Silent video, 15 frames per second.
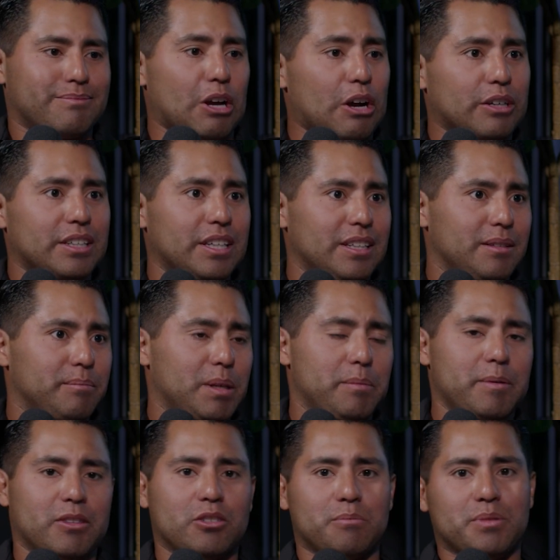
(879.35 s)
talking maybe
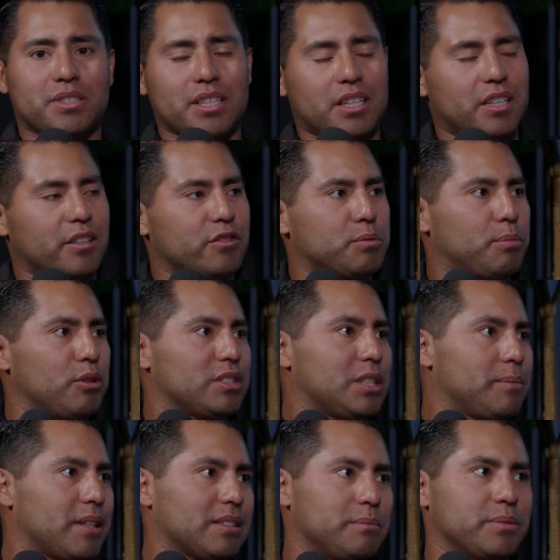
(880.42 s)
about themselves, posting
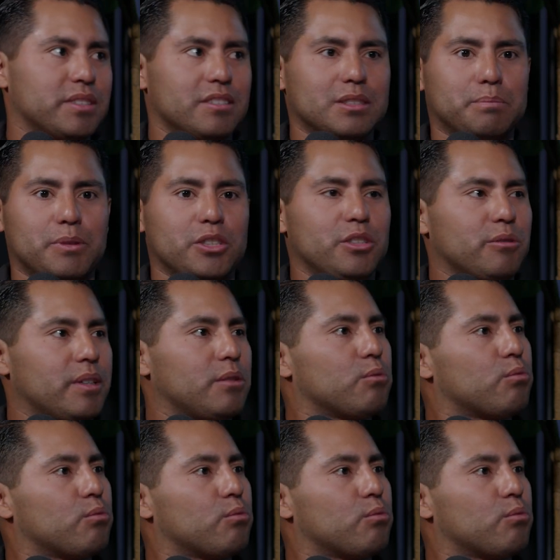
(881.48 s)
about themselves, but you're right.